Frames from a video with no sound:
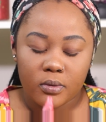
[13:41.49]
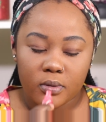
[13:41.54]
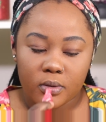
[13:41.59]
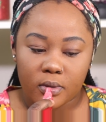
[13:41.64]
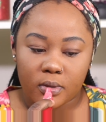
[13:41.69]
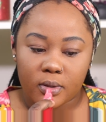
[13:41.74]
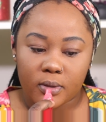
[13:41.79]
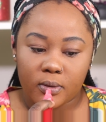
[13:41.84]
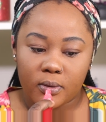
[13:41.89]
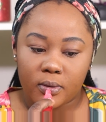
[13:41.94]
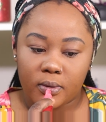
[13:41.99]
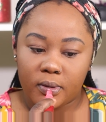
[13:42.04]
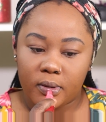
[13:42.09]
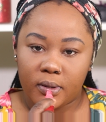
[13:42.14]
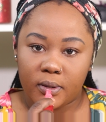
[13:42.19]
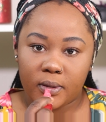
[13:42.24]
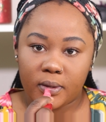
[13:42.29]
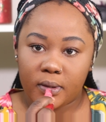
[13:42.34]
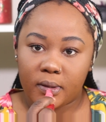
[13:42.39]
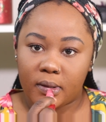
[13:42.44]
just go
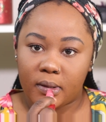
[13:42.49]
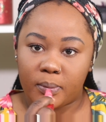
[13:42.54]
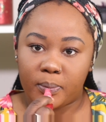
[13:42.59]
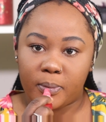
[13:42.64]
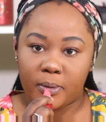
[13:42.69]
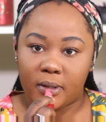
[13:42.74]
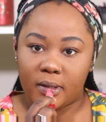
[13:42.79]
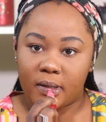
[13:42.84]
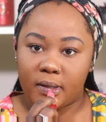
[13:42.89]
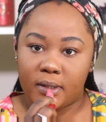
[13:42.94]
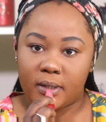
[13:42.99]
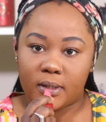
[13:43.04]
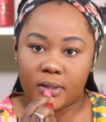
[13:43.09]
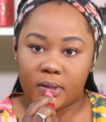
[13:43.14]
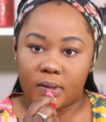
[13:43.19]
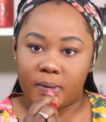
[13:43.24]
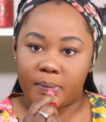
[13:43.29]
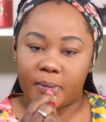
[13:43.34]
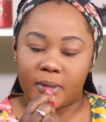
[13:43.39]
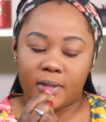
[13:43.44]
in apply this
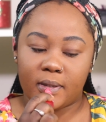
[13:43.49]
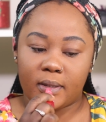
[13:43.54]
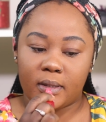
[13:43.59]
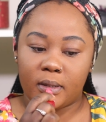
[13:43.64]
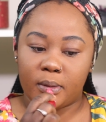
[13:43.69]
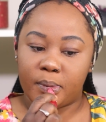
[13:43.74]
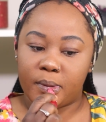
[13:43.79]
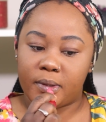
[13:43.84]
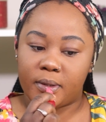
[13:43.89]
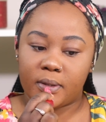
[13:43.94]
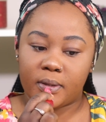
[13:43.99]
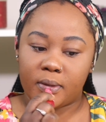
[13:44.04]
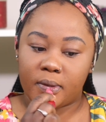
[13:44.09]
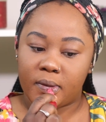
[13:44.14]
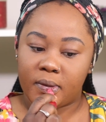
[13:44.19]
on my lips